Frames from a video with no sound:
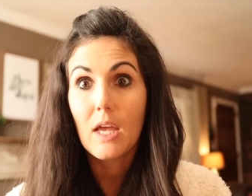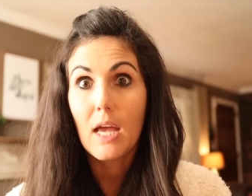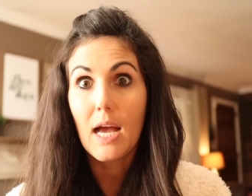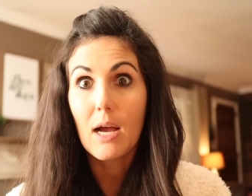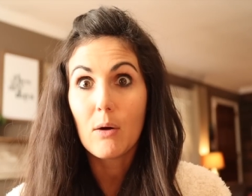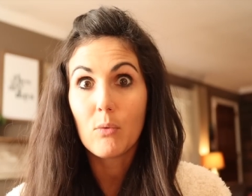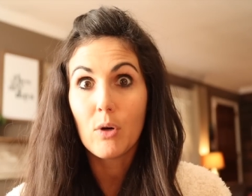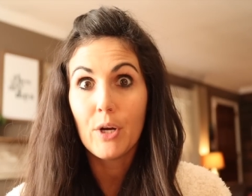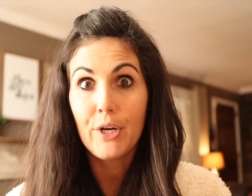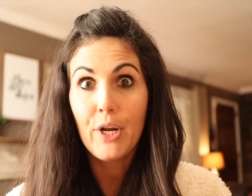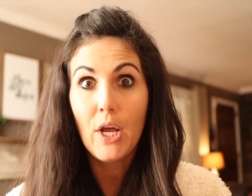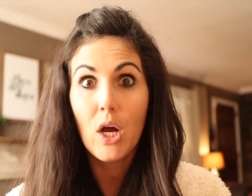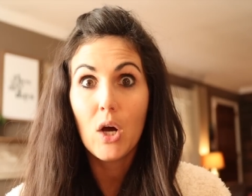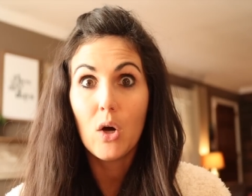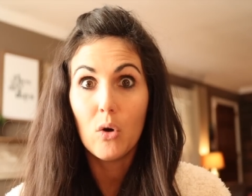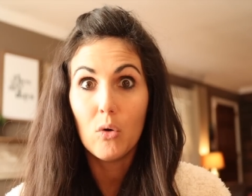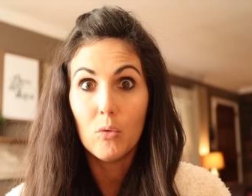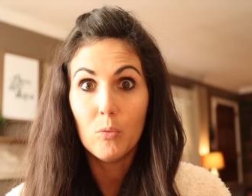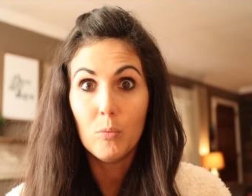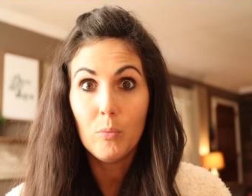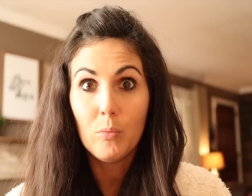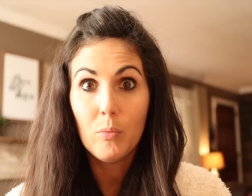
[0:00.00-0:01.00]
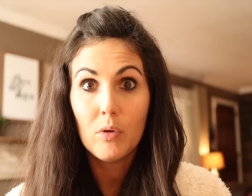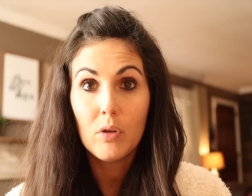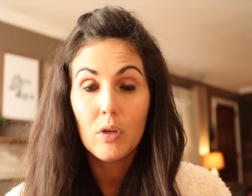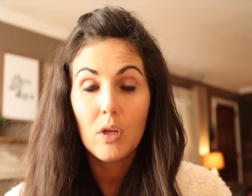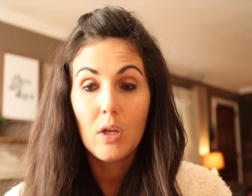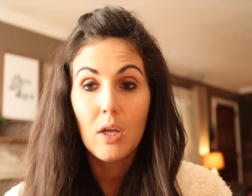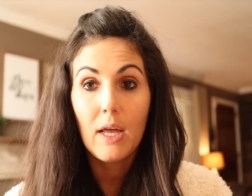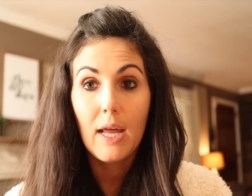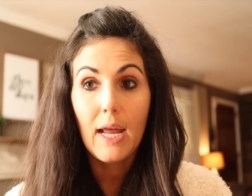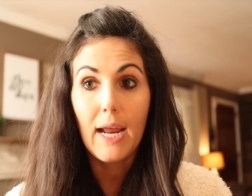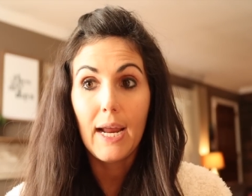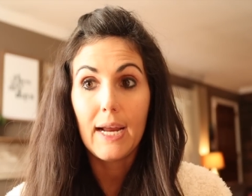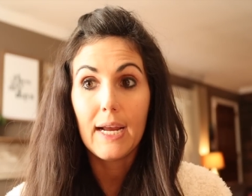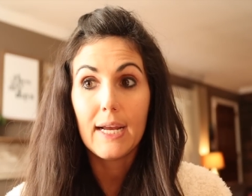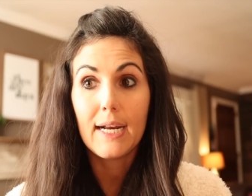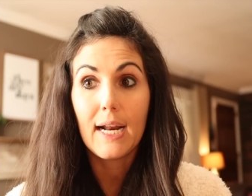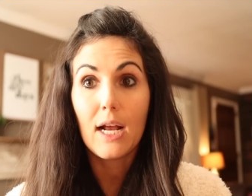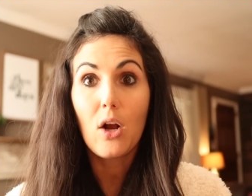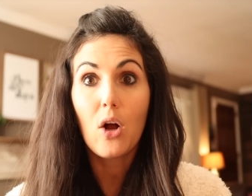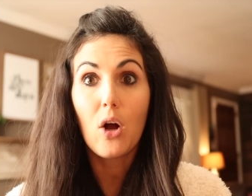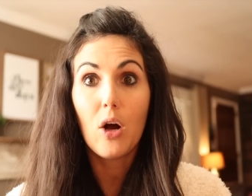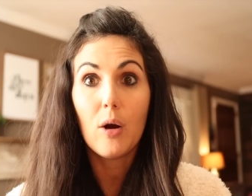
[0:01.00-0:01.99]
I run home,
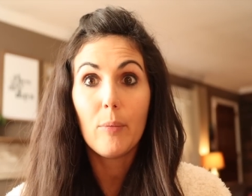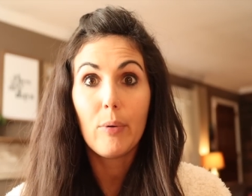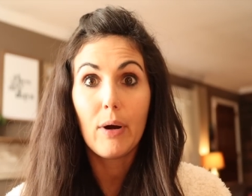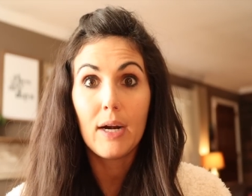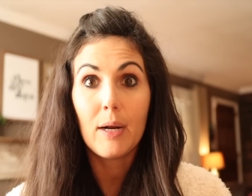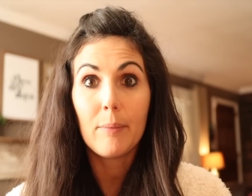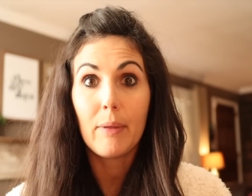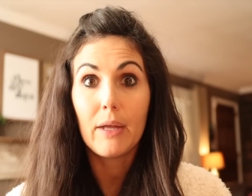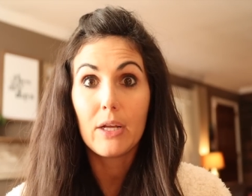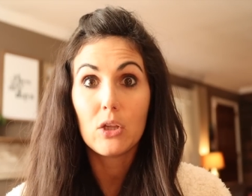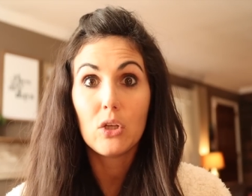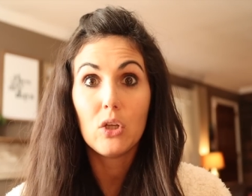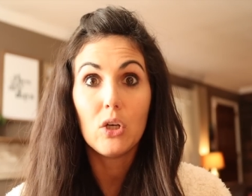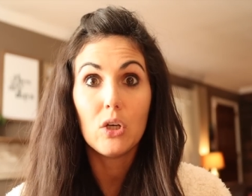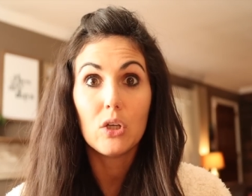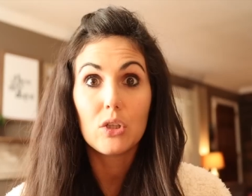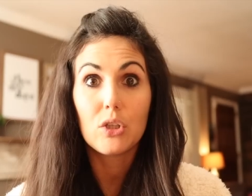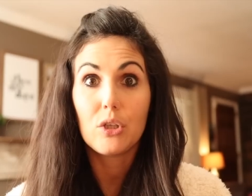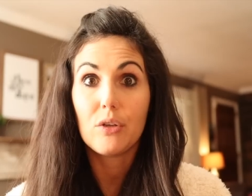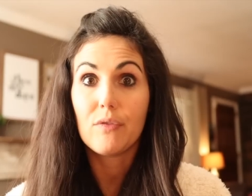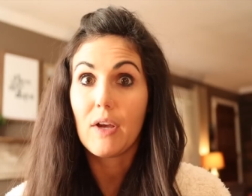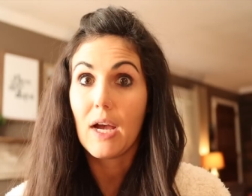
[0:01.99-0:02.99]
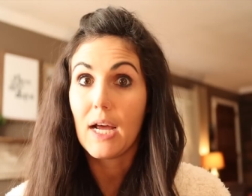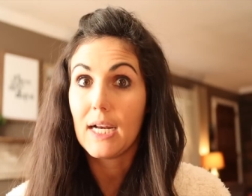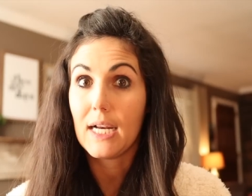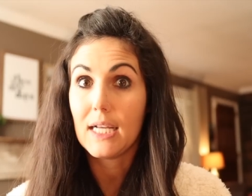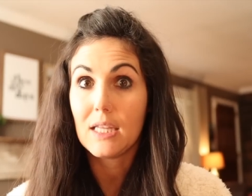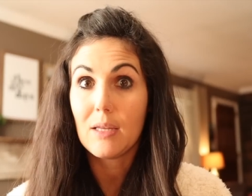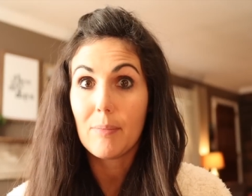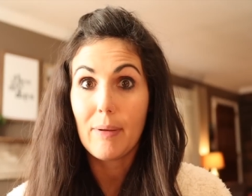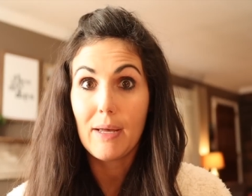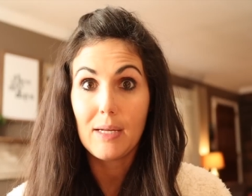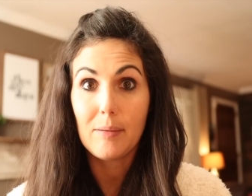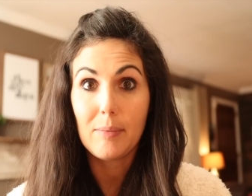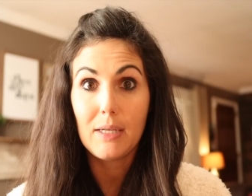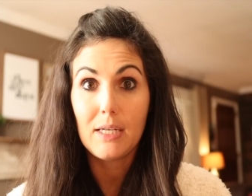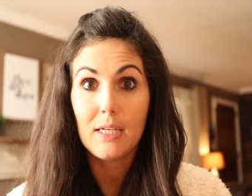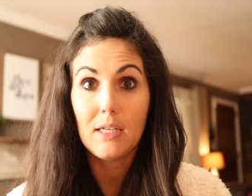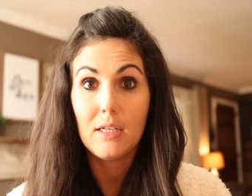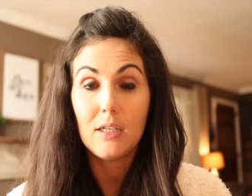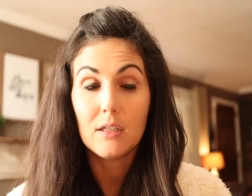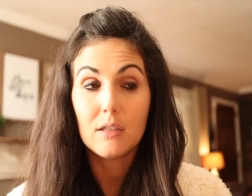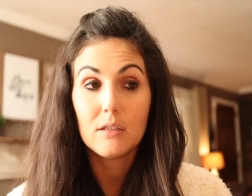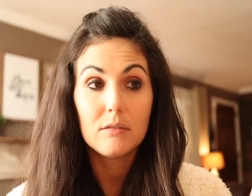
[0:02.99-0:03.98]
and I call Brett. I'm like, look, you've got to get the
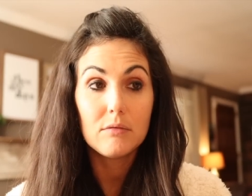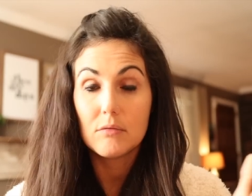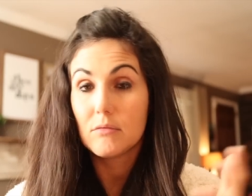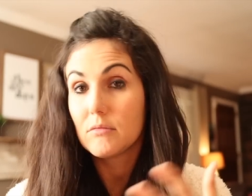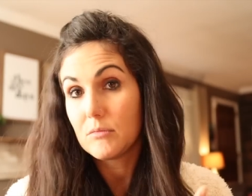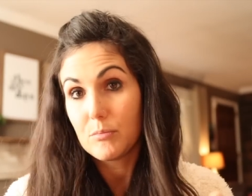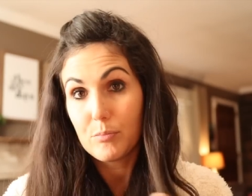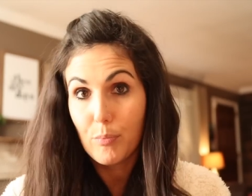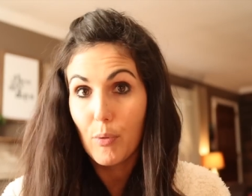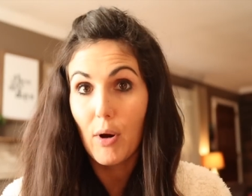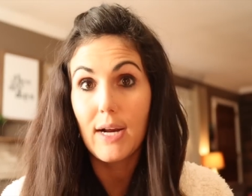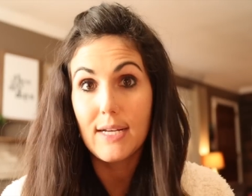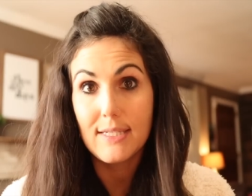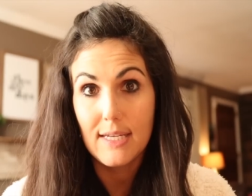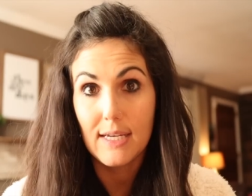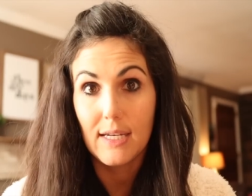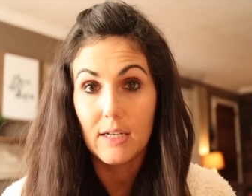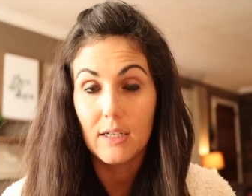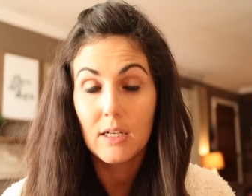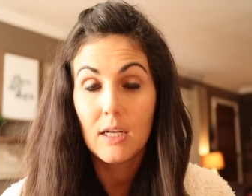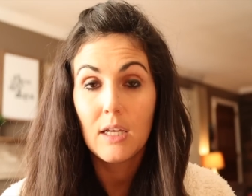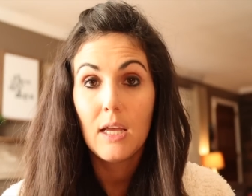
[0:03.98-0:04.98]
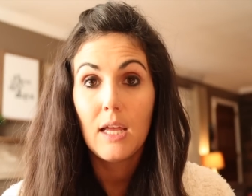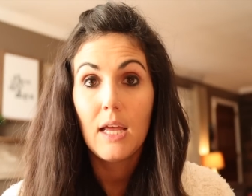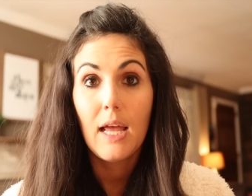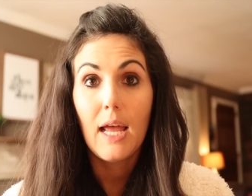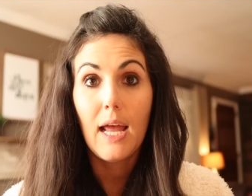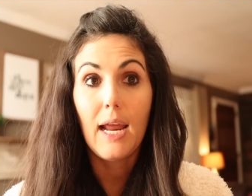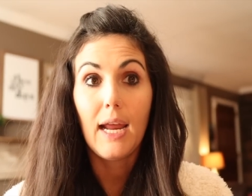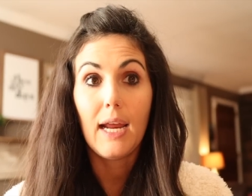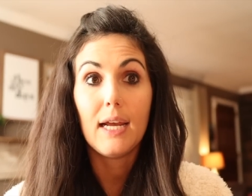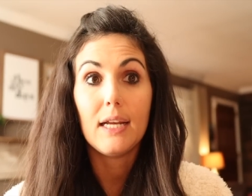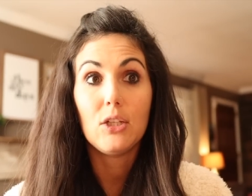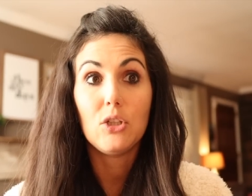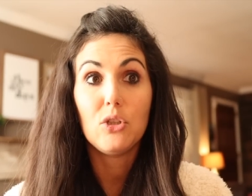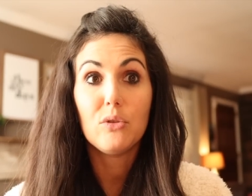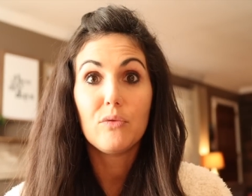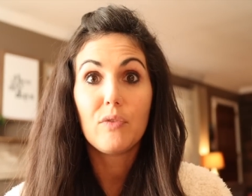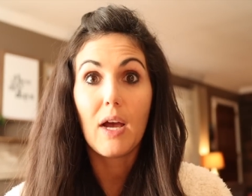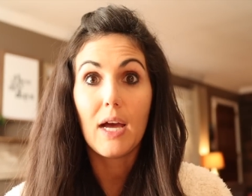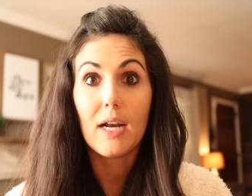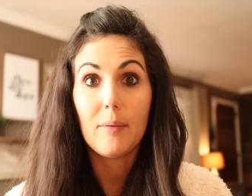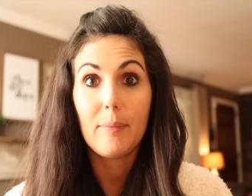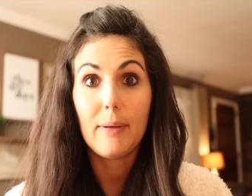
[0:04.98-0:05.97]
baby, Bryson, and
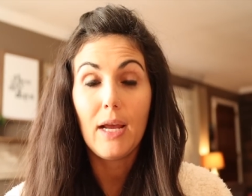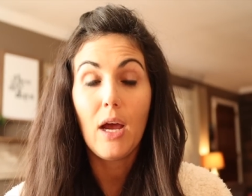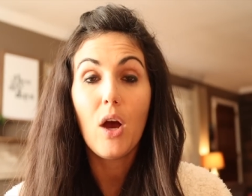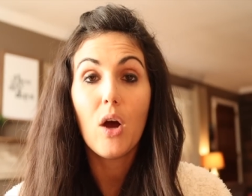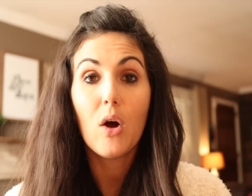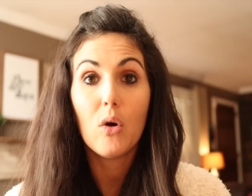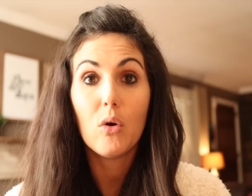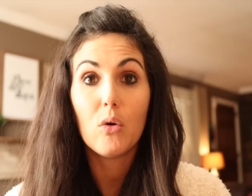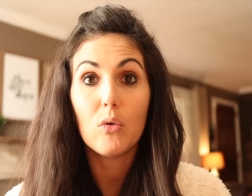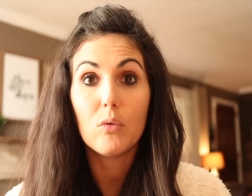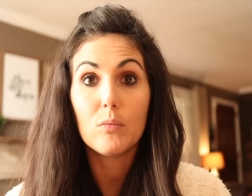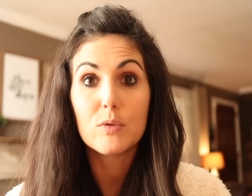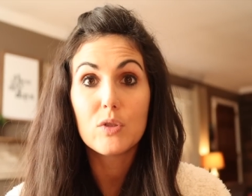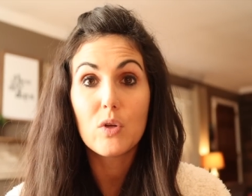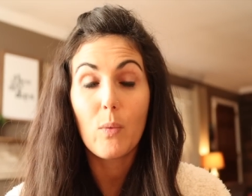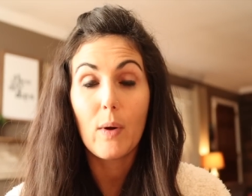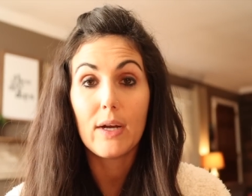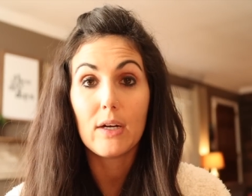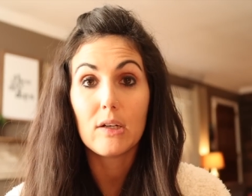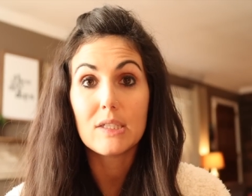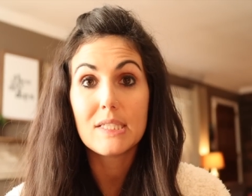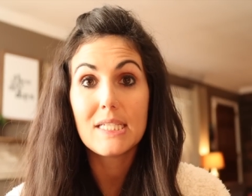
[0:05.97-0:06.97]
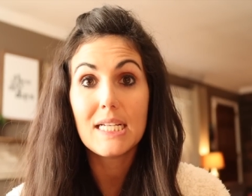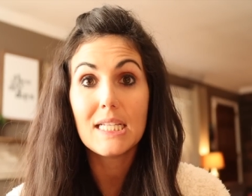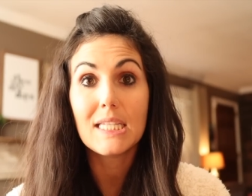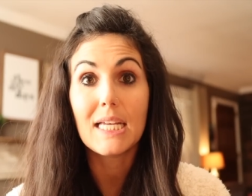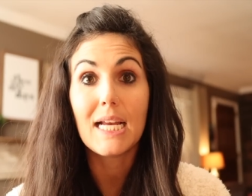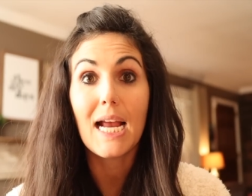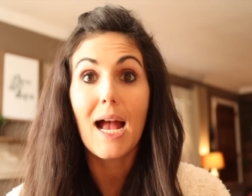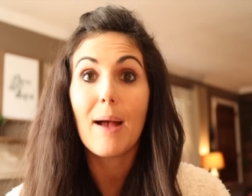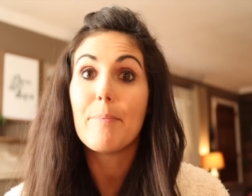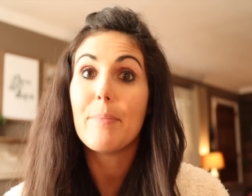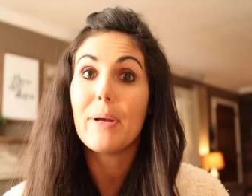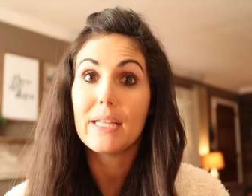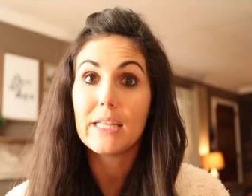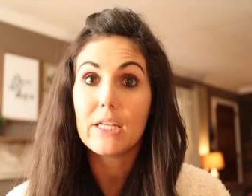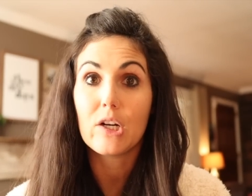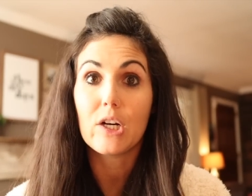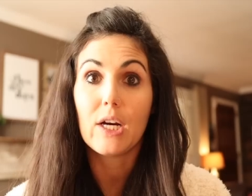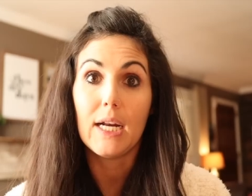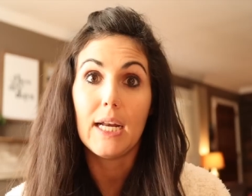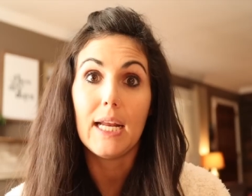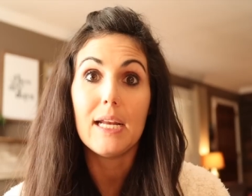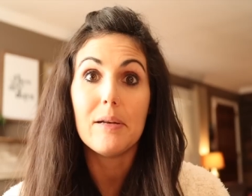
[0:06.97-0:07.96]
you've got to be home to wait on Tinley. I bet they're
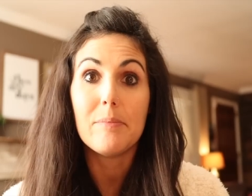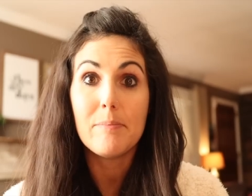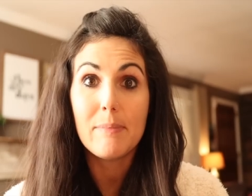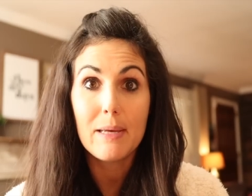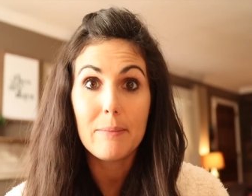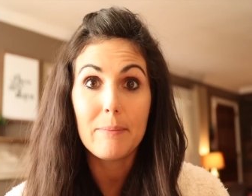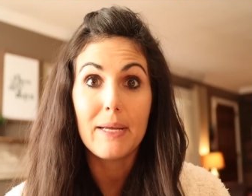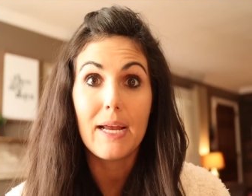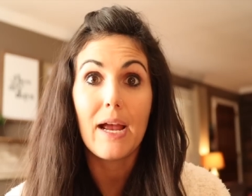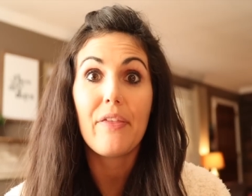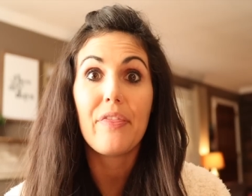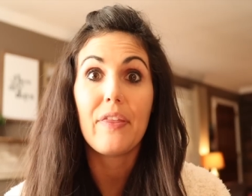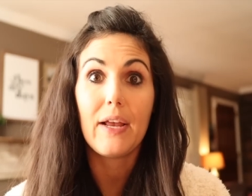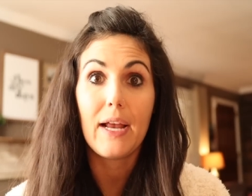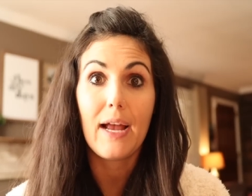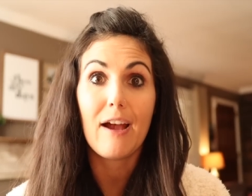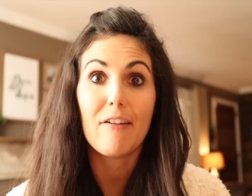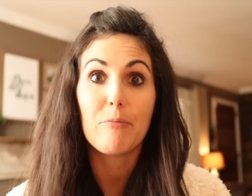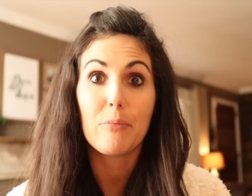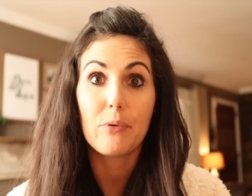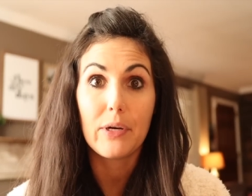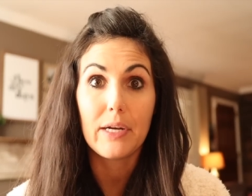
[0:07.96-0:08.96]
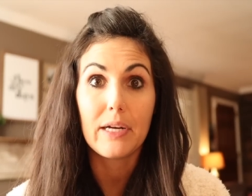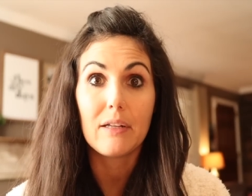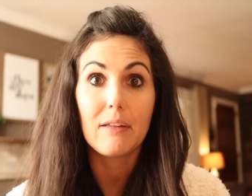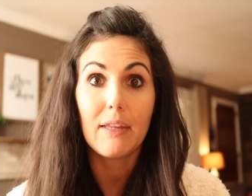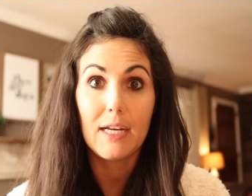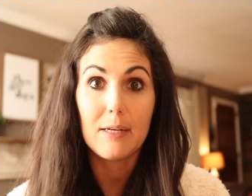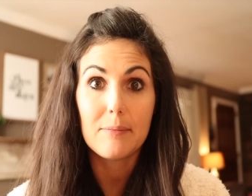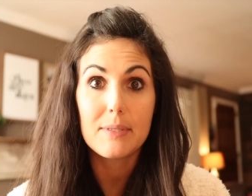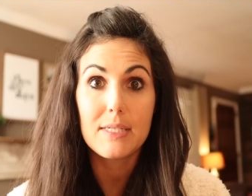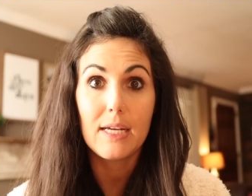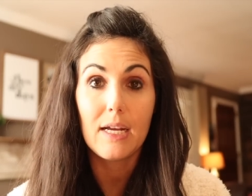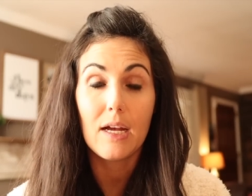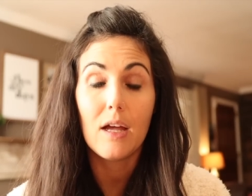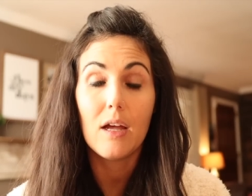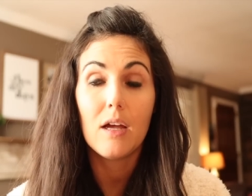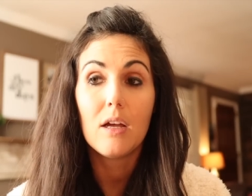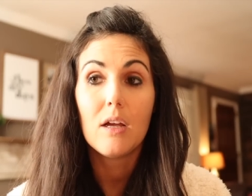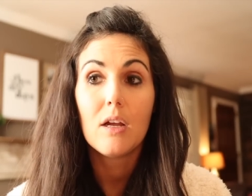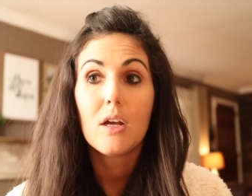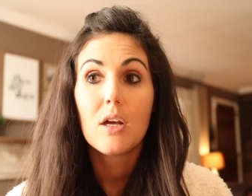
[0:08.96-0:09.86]
going to admit me. I think I have preeclampsia.